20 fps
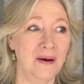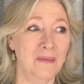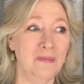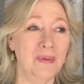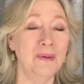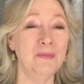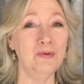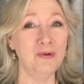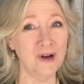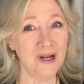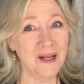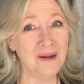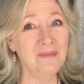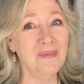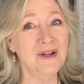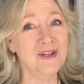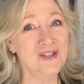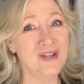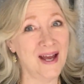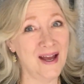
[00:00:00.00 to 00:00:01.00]
but pretty
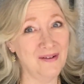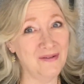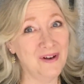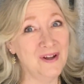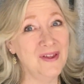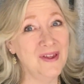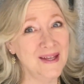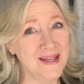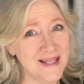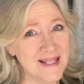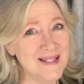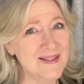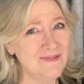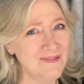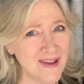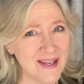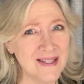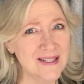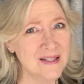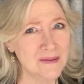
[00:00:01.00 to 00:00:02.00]
much everything is
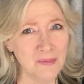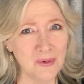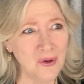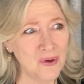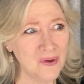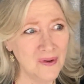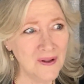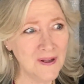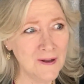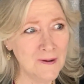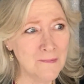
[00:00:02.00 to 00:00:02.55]
fixable.